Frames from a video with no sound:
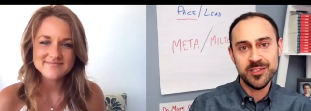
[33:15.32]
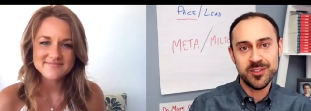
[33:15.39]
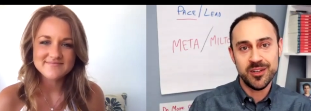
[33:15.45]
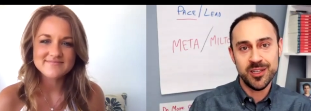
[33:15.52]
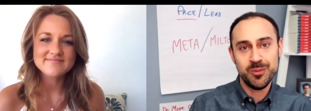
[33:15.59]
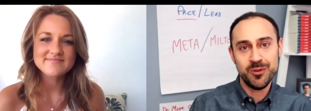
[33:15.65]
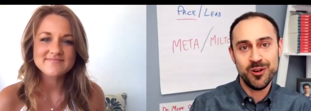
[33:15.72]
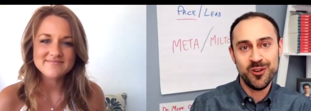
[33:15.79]
Speaker 1: on the
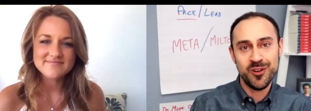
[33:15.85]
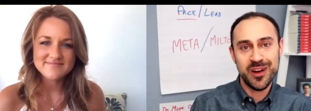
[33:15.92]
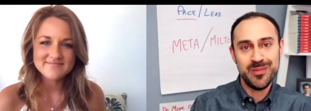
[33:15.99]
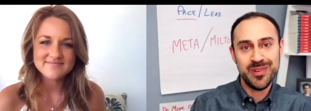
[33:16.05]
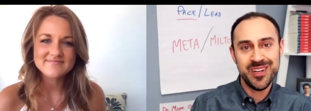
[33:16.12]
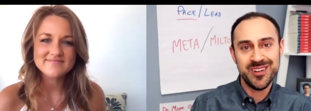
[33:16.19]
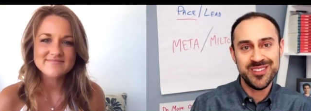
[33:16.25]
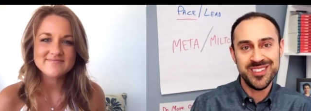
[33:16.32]
program
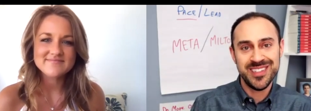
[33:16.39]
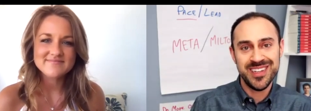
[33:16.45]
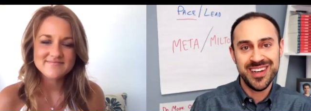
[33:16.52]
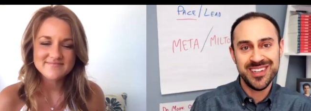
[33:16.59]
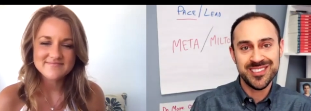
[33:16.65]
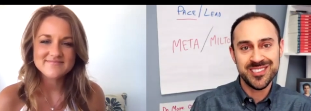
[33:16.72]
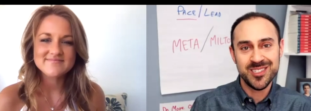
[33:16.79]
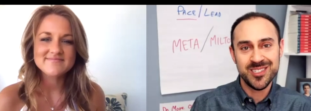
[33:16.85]
here today.
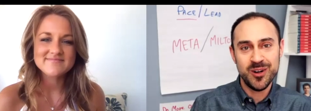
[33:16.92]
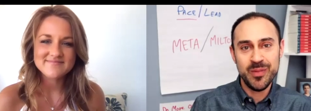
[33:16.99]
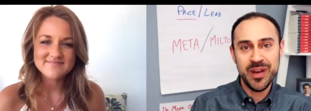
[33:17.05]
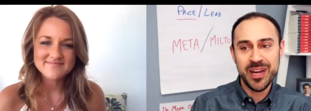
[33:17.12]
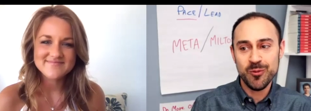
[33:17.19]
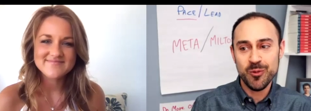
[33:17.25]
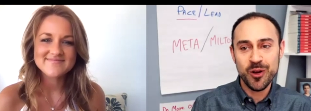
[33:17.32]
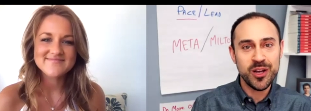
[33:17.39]
So,
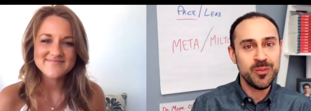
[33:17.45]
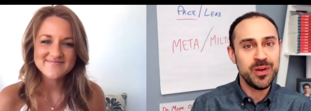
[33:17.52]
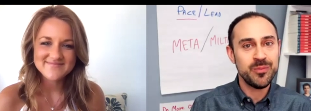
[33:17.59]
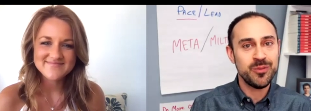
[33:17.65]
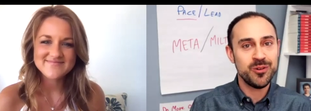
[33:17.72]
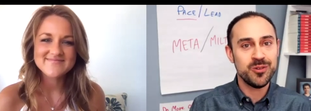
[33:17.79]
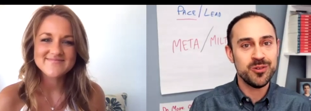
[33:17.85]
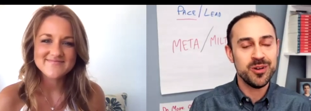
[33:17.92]
Amanda, where can
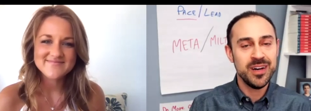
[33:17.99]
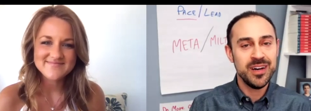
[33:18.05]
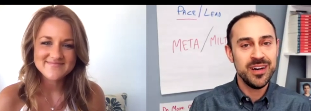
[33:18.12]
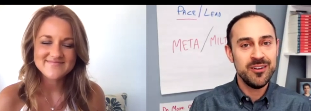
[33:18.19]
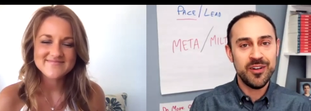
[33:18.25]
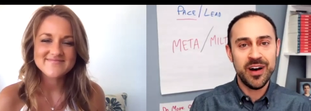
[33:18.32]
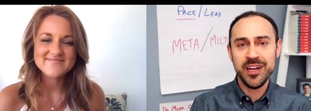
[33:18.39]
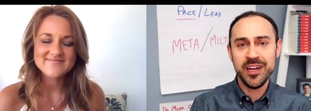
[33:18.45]
people
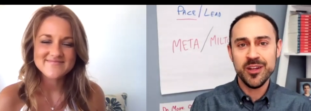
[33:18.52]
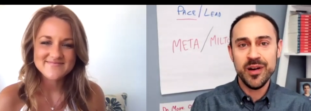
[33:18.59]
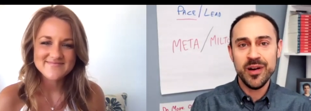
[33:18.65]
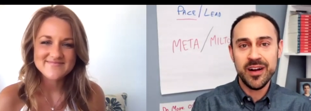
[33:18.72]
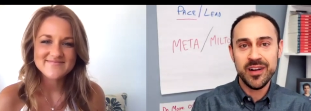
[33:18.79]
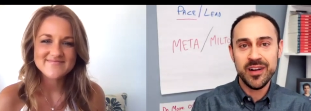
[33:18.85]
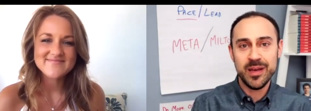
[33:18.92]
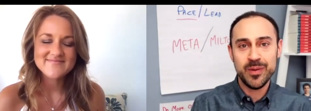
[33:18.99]
find you? How
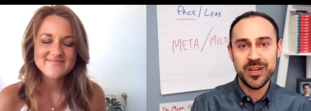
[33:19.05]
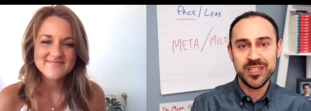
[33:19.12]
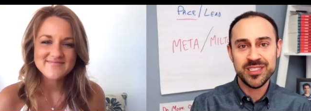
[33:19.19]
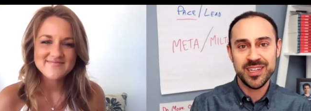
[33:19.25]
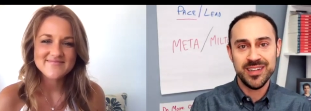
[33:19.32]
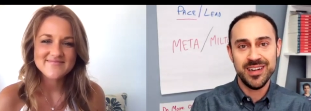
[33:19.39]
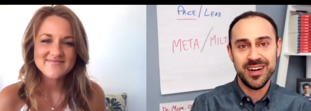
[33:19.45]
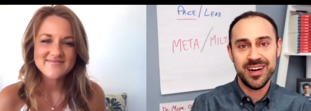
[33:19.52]
can they best get
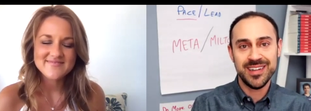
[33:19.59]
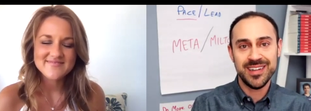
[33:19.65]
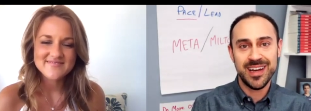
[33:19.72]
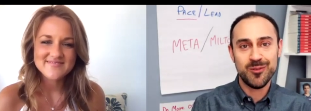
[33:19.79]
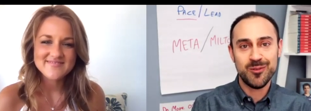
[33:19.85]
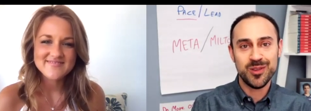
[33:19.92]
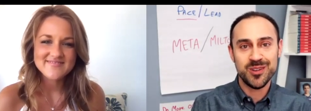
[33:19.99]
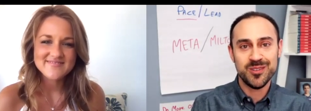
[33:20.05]
in contact
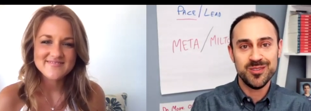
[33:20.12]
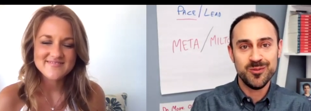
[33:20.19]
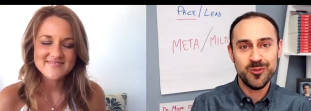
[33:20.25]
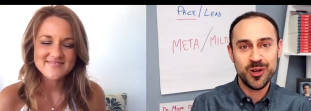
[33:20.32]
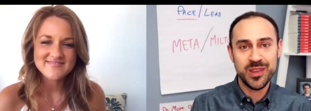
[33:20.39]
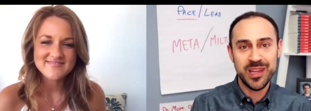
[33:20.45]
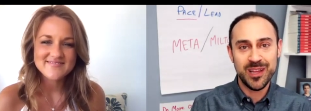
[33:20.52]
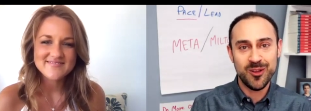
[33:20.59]
with you? Where
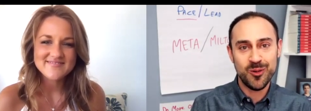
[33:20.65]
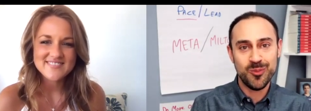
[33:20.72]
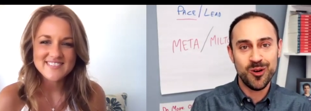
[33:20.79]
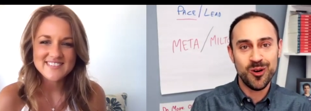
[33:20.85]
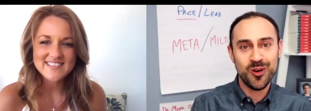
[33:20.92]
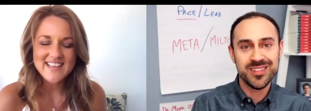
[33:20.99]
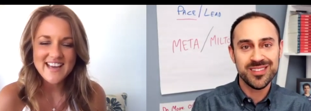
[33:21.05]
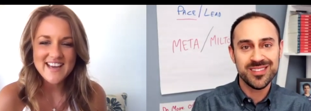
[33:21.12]
can they learn more?
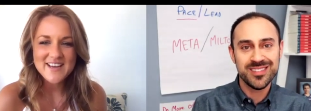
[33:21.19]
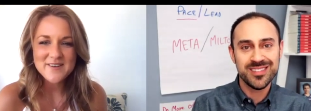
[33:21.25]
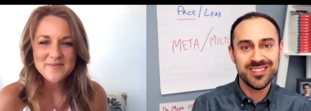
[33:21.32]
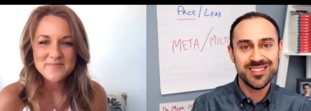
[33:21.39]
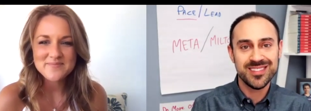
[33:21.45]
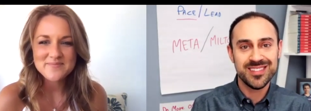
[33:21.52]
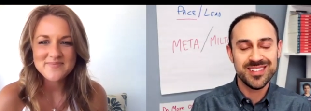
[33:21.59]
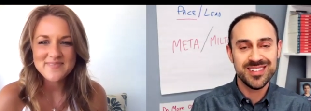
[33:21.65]
Speaker 2: Hi.
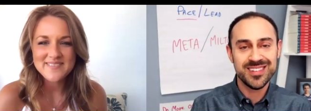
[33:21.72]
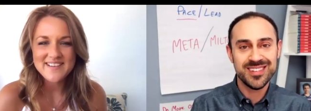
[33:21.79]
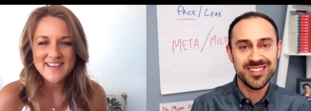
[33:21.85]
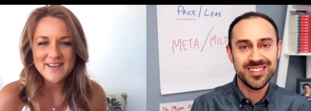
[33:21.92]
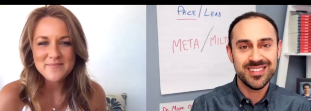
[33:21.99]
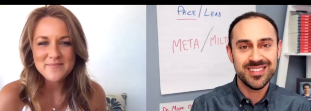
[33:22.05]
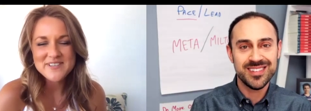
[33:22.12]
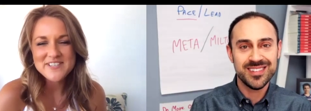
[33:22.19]
I
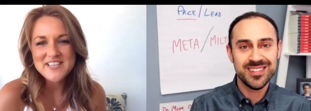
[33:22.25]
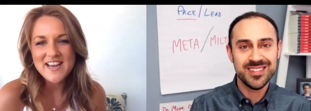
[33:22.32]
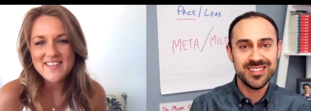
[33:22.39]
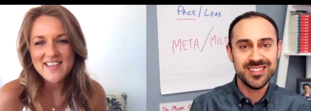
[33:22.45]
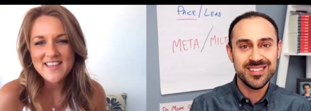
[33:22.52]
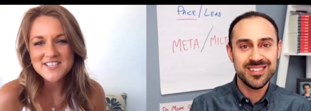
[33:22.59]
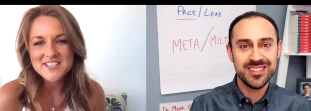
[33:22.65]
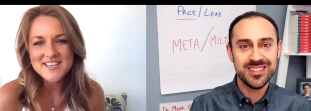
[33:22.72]
appreciate
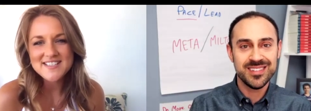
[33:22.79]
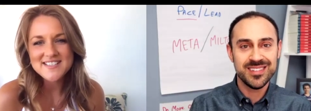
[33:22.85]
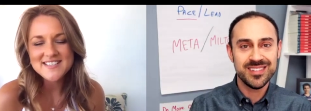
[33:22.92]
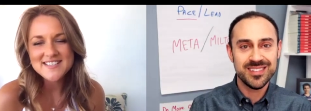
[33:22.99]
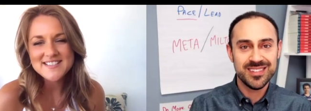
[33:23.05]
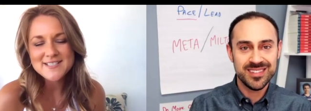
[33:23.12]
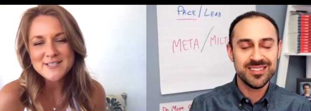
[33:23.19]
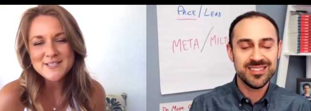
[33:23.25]
that,
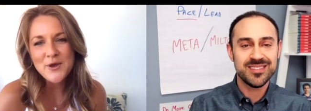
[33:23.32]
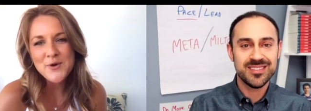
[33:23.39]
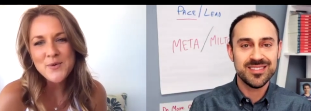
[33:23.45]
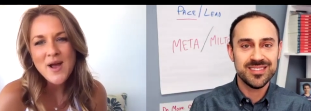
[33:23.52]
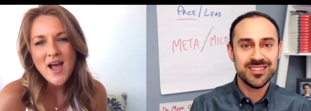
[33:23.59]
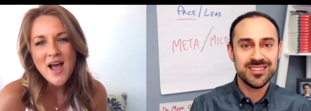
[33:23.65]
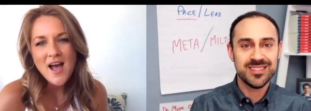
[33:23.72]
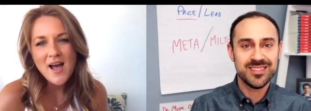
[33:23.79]
Jason. So,
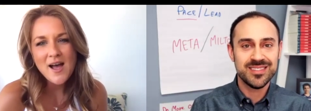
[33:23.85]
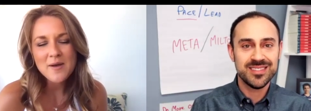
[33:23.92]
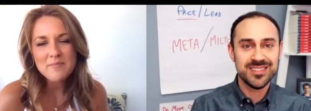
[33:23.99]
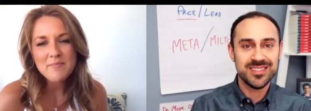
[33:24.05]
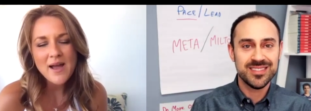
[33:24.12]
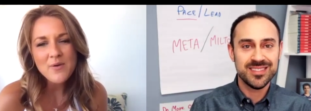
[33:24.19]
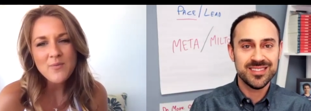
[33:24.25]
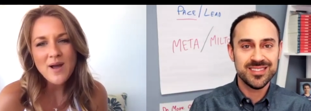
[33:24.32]
uh,
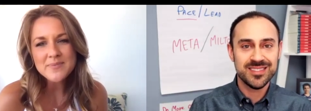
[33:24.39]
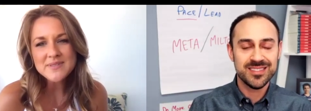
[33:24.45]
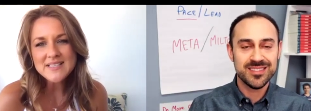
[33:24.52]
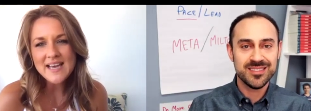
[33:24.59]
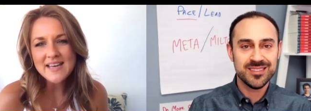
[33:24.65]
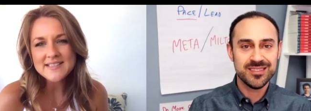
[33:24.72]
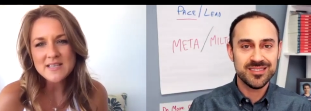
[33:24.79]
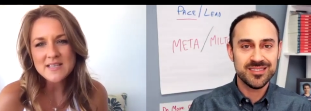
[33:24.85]
my
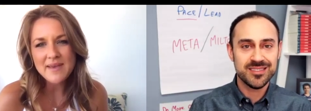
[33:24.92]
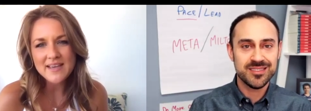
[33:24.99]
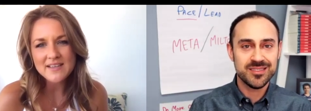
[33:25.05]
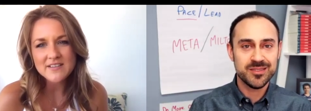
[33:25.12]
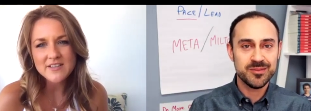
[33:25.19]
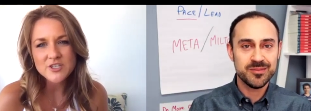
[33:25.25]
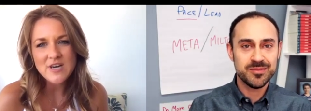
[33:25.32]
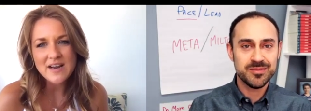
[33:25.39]
website is
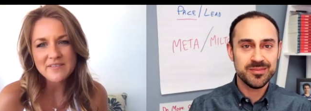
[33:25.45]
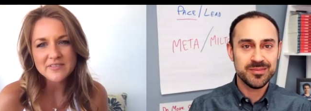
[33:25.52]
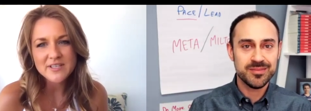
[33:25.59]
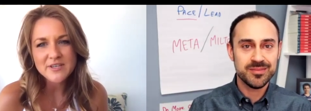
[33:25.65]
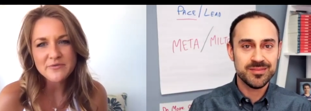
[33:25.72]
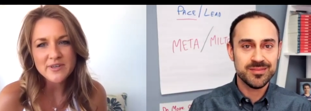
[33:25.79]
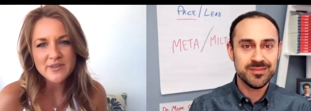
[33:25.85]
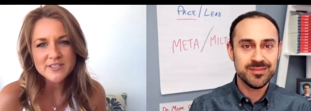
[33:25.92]

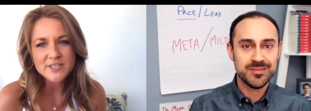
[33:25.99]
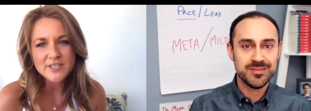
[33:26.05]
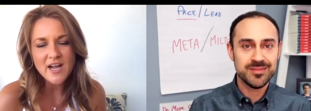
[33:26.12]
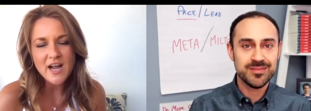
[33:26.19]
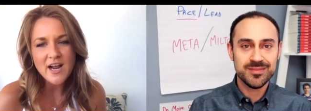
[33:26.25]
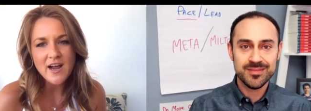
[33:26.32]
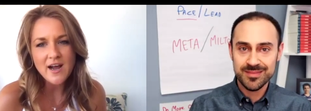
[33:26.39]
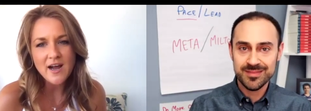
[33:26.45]

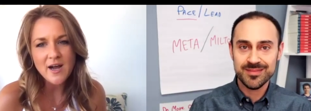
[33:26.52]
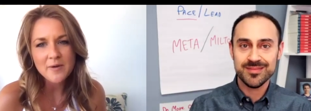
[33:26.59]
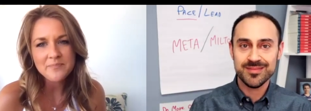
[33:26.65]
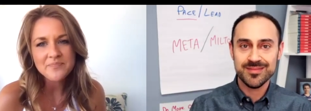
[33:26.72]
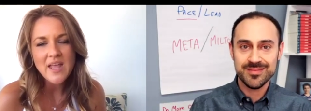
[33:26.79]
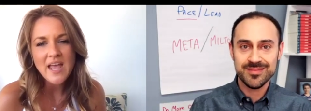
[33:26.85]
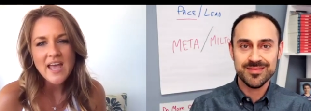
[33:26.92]
amandathetravelingrealtor.com.